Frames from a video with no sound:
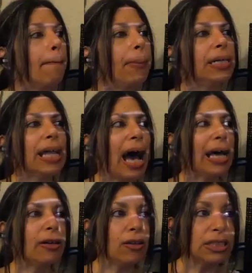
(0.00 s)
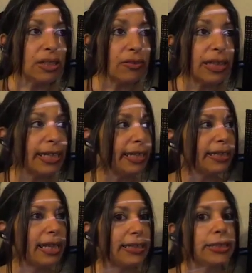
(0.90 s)
But I also
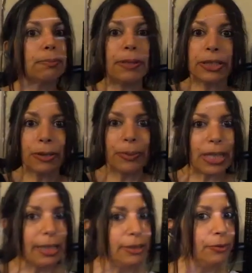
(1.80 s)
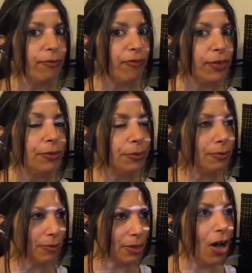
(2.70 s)
think that, especially with that new
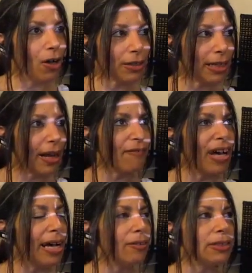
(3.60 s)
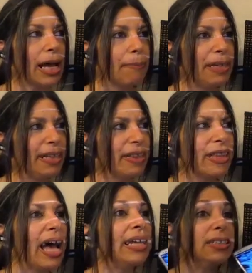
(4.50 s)
VuTalk that I found, I mean,
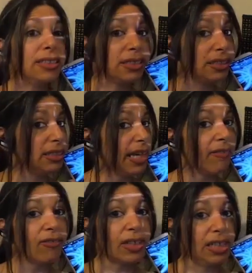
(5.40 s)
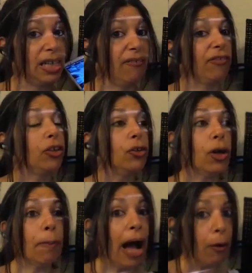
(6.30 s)
that is definitely, if
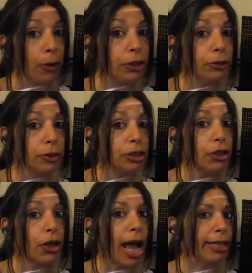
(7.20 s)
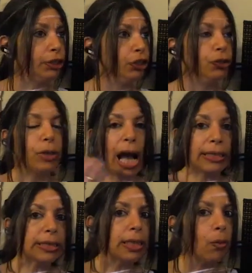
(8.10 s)
you're a power user and you
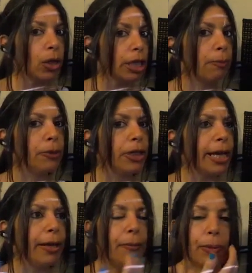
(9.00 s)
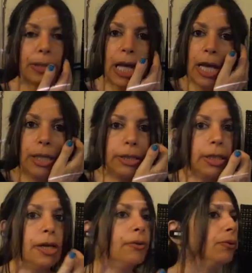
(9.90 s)
constantly want to communicate with,
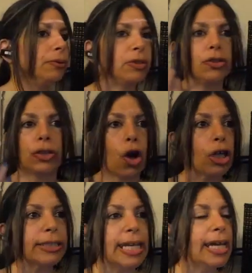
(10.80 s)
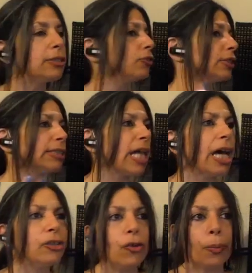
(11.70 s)
you know, you're an architect or a
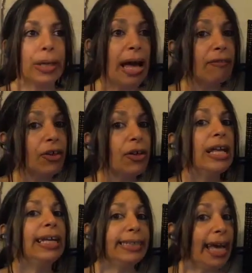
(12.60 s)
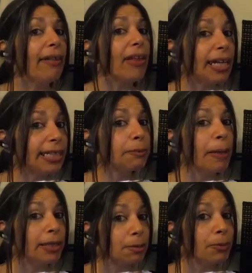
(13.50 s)
designer or whatever, yeah, that S
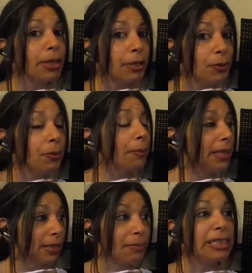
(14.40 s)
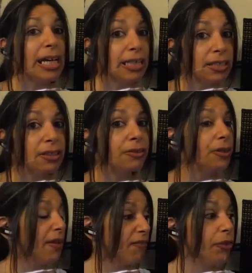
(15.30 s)
Pen is pretty cool. But let me tell you,
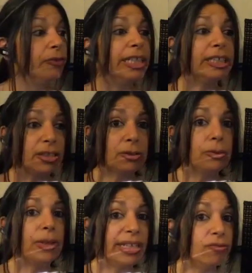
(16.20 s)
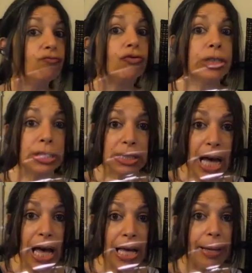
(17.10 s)
if you need to, in real
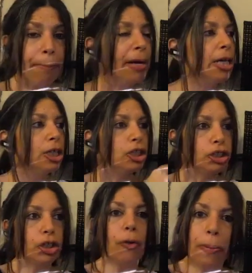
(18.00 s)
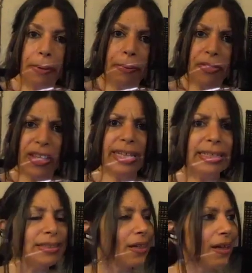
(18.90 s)
time, show people
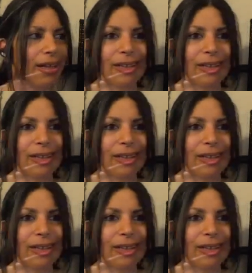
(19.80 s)
things,